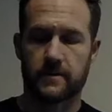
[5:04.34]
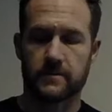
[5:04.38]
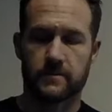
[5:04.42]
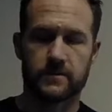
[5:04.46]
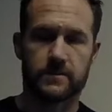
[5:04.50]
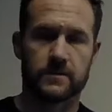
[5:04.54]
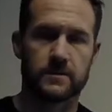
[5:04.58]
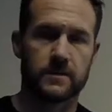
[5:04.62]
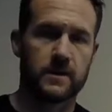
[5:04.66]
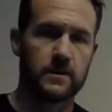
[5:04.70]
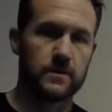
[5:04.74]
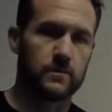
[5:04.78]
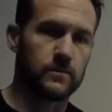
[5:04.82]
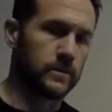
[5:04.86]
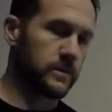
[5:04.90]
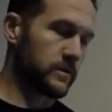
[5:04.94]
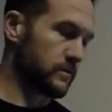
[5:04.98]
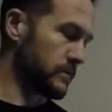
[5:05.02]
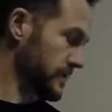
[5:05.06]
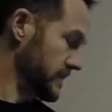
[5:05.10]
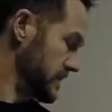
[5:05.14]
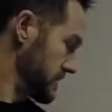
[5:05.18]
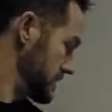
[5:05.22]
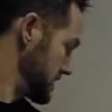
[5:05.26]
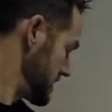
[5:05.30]
there's another one that
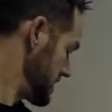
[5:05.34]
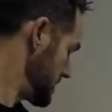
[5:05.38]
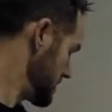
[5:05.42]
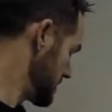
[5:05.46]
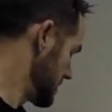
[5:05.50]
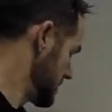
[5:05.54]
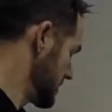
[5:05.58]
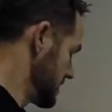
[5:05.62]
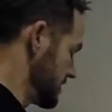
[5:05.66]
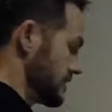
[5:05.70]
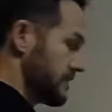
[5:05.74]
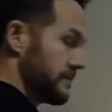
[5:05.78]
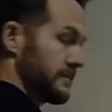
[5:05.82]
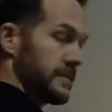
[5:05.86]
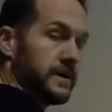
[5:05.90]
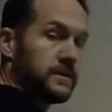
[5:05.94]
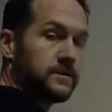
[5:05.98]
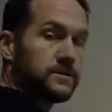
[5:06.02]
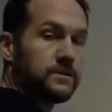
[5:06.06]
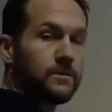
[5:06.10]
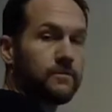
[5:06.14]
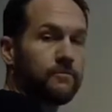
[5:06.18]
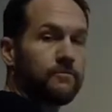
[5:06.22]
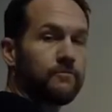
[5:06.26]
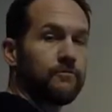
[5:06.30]
we can hit. That's
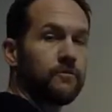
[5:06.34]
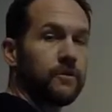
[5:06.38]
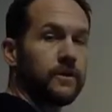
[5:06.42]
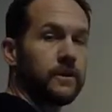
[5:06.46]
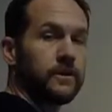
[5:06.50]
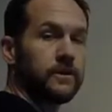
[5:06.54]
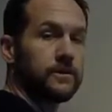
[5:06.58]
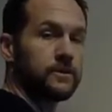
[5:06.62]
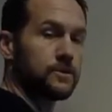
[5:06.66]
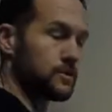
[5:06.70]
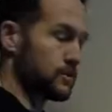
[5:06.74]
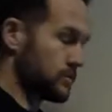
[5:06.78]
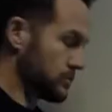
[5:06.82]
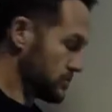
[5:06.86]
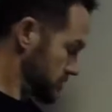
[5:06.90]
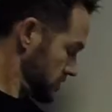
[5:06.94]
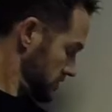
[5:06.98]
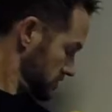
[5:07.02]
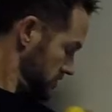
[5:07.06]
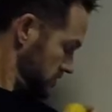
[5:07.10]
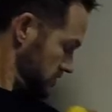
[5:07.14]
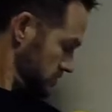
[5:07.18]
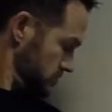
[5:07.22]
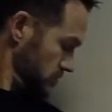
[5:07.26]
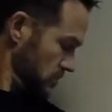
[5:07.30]
the front of the shoulder.
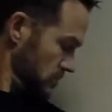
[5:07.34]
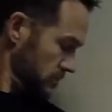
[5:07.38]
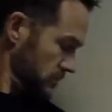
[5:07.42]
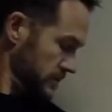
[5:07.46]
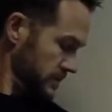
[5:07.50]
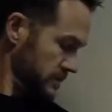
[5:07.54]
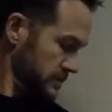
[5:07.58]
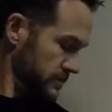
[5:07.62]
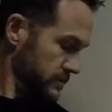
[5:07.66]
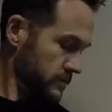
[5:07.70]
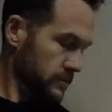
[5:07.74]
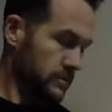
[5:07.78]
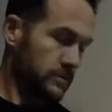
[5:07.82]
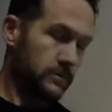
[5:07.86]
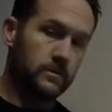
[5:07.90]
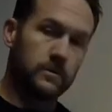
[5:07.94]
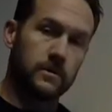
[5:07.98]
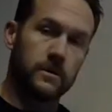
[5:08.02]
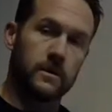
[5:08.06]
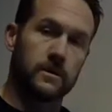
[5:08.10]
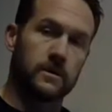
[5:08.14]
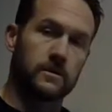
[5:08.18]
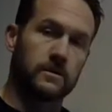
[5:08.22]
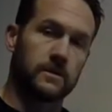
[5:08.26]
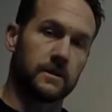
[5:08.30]
So rolling through
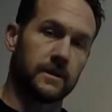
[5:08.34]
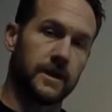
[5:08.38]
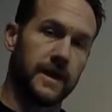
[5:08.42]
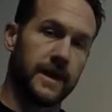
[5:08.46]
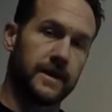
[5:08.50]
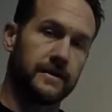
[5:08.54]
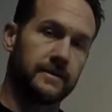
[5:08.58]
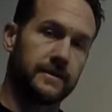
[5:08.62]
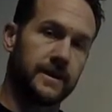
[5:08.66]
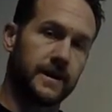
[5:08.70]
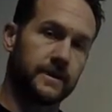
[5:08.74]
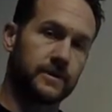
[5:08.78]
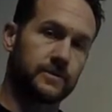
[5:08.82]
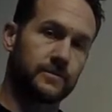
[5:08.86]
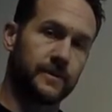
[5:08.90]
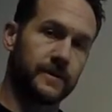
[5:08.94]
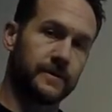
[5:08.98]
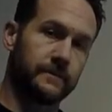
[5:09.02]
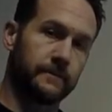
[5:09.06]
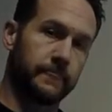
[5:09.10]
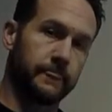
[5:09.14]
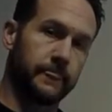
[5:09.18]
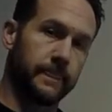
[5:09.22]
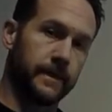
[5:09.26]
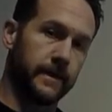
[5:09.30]
the lat attachment
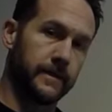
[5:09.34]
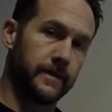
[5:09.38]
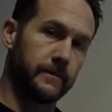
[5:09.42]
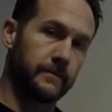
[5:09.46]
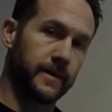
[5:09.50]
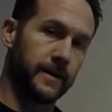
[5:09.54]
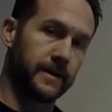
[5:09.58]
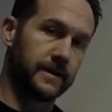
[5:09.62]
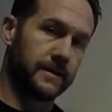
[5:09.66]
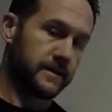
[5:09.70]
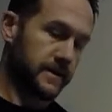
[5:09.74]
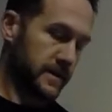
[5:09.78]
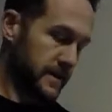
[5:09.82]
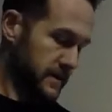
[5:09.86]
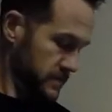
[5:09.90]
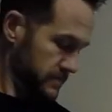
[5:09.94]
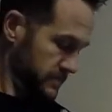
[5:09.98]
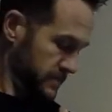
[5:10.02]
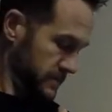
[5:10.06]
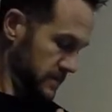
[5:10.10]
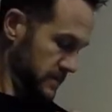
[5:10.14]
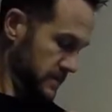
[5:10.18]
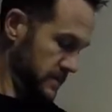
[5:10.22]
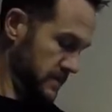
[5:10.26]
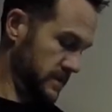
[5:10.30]
and the pec
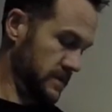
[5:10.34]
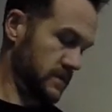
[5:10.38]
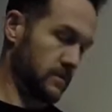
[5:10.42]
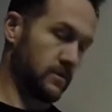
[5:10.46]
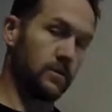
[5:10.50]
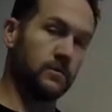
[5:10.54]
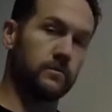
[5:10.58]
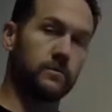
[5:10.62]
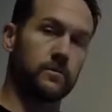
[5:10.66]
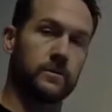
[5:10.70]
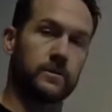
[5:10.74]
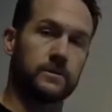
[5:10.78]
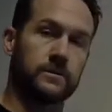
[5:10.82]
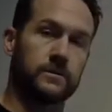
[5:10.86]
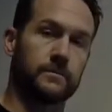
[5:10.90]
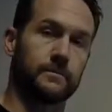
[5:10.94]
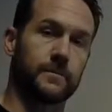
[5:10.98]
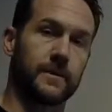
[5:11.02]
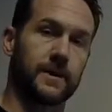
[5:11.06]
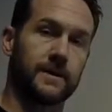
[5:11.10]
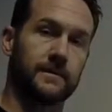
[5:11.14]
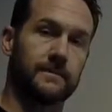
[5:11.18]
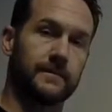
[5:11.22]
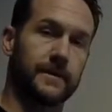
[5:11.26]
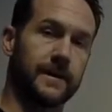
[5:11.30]
attachment and then over into
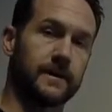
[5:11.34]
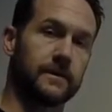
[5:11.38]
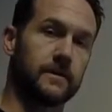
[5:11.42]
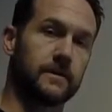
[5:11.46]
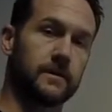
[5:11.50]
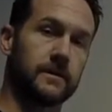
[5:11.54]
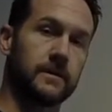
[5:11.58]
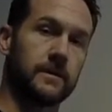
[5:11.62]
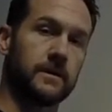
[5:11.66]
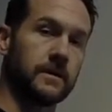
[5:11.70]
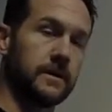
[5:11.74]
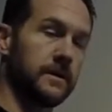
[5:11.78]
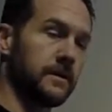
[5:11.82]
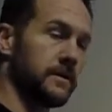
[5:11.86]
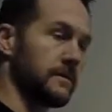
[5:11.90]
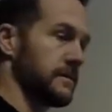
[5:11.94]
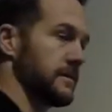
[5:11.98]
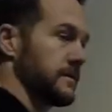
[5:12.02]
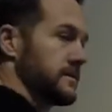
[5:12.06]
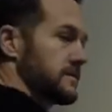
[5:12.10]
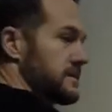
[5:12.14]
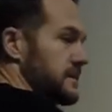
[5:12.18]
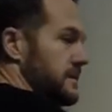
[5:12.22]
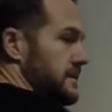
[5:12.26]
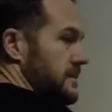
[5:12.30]
pec minor,
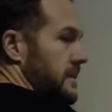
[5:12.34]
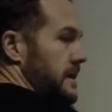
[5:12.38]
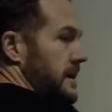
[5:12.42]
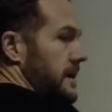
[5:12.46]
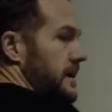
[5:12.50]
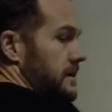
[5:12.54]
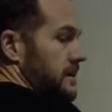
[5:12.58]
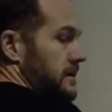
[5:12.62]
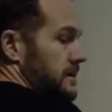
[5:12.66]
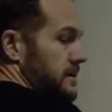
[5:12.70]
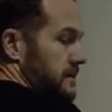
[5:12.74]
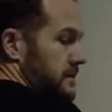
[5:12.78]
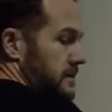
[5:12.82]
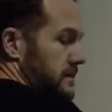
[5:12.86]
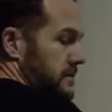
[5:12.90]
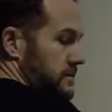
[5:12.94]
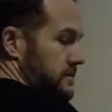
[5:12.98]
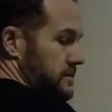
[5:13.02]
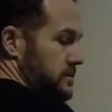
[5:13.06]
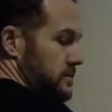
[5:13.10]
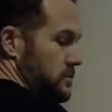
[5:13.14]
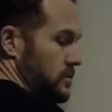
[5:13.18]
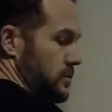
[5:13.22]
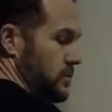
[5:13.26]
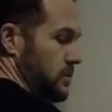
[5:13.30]
things like that,
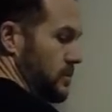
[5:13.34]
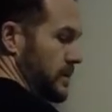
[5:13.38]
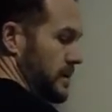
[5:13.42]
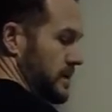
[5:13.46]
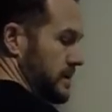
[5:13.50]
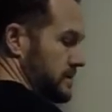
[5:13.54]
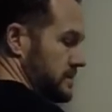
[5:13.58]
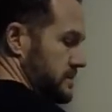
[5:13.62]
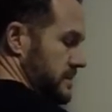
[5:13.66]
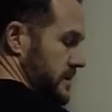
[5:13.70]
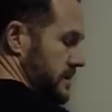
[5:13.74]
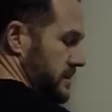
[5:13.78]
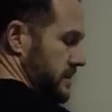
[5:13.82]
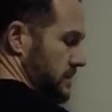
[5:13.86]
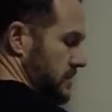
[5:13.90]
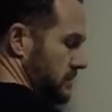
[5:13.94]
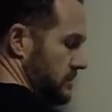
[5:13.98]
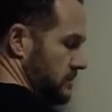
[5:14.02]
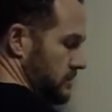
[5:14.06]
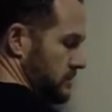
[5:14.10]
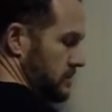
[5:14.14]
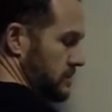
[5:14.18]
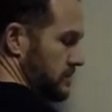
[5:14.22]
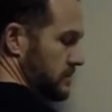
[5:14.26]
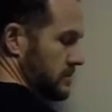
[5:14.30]
just requires that
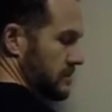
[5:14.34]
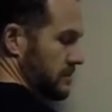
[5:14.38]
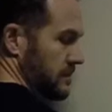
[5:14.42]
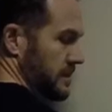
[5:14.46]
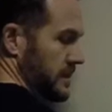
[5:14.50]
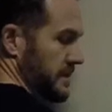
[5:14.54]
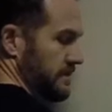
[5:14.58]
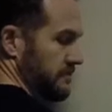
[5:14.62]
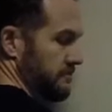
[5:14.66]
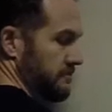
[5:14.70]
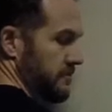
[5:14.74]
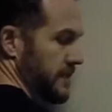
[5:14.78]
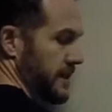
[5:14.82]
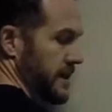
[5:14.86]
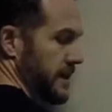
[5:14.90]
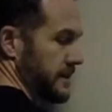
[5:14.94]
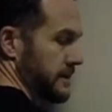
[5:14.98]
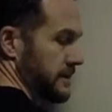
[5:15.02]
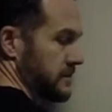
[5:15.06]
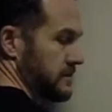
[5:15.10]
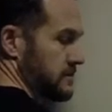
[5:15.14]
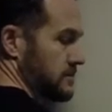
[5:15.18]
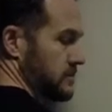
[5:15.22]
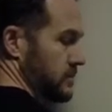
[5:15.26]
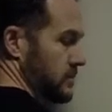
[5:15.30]
you lay flat
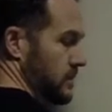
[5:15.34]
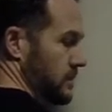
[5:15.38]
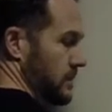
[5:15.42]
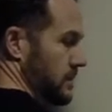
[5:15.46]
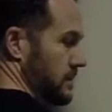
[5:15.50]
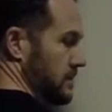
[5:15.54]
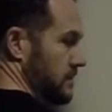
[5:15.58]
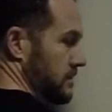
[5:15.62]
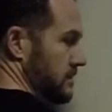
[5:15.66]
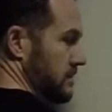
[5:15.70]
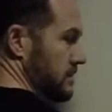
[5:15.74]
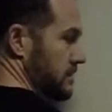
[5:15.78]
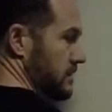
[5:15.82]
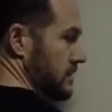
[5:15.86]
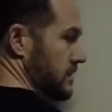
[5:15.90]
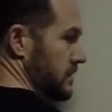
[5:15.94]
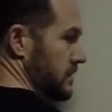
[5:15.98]
against the wall